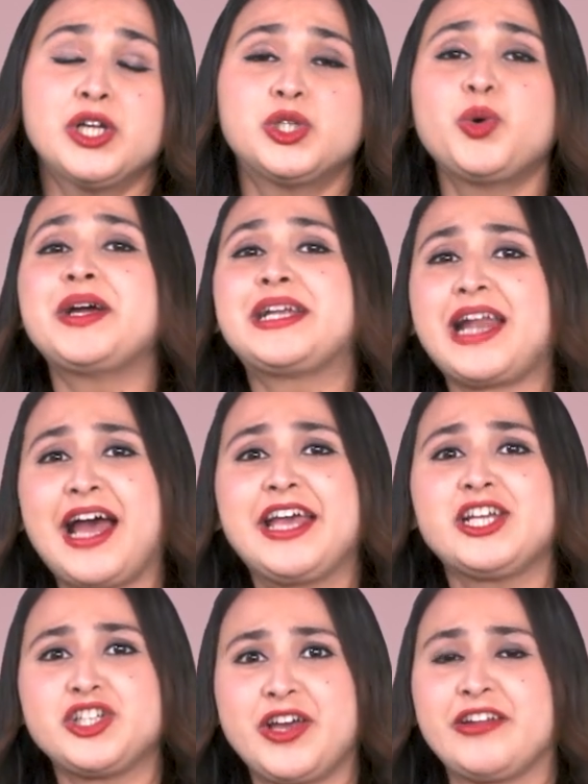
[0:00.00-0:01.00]
Do hit
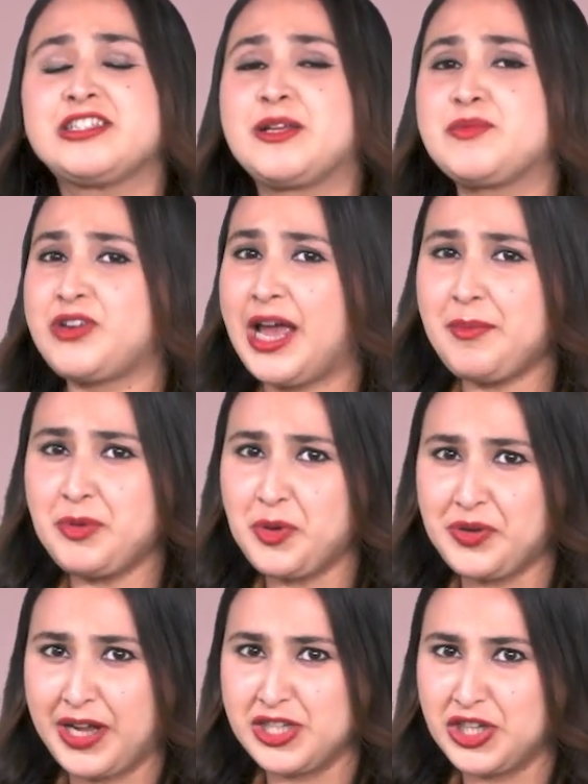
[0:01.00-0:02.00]
like, share and subscribe New
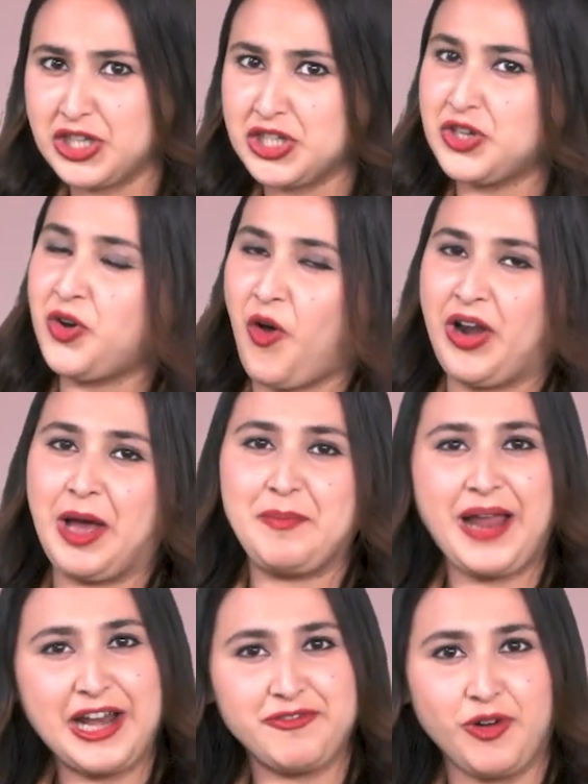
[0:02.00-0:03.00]
India Junction on all our
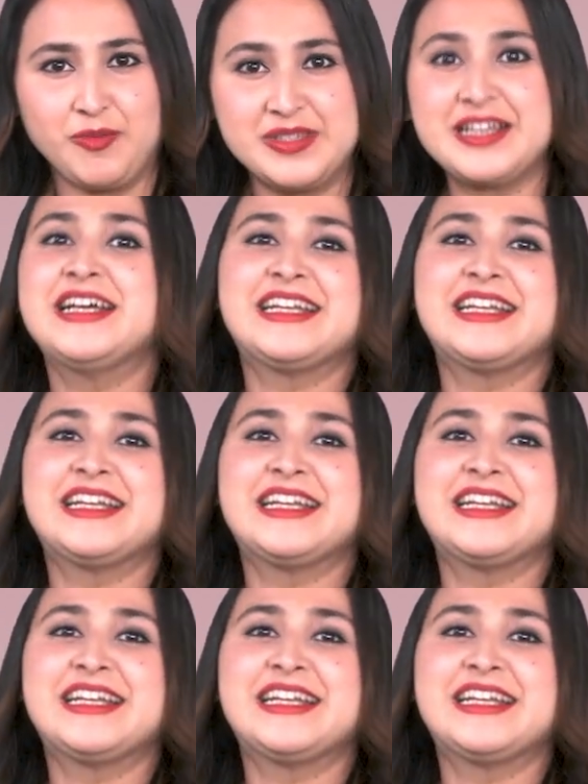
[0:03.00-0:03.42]
platforms.